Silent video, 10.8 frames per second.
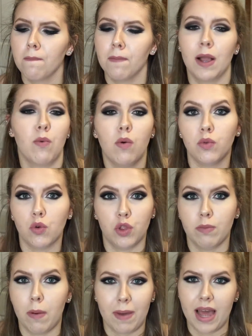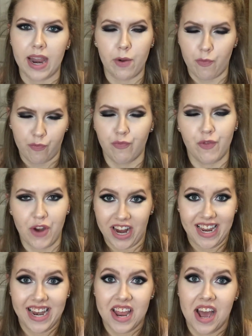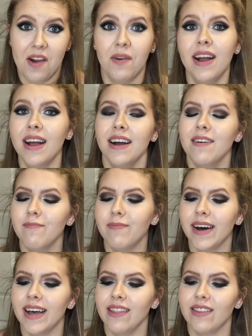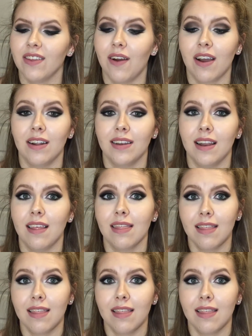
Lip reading: What was going through my mind, I don't freaking know. But so I got it done the